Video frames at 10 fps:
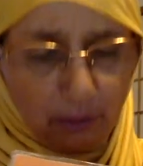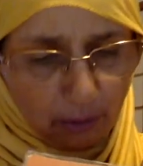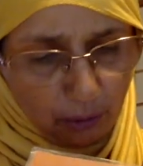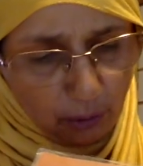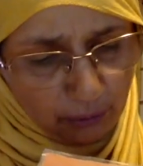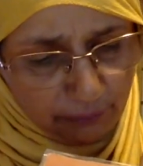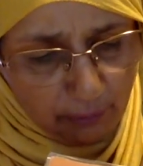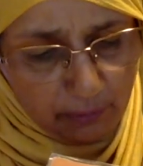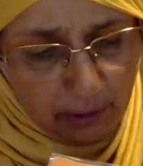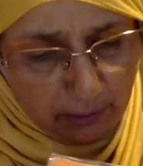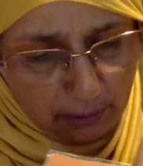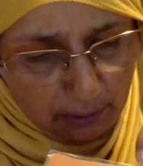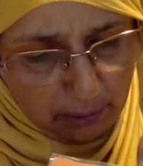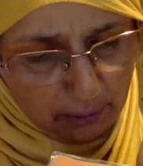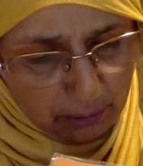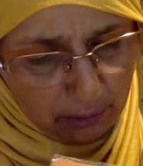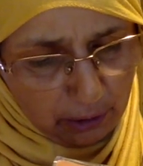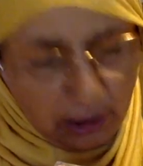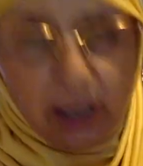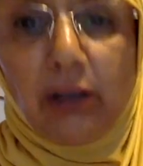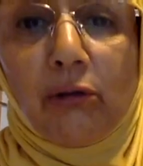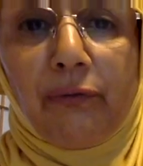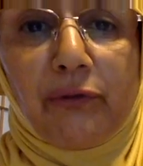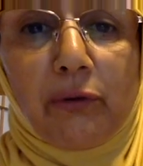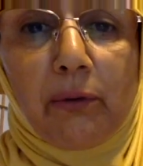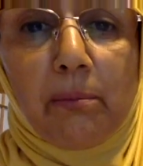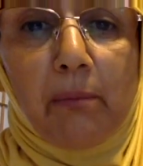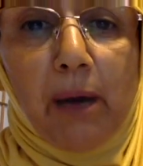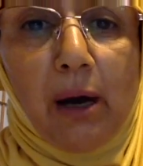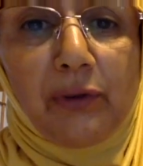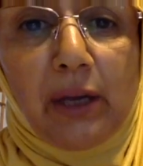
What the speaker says: goes from the end of your mouth,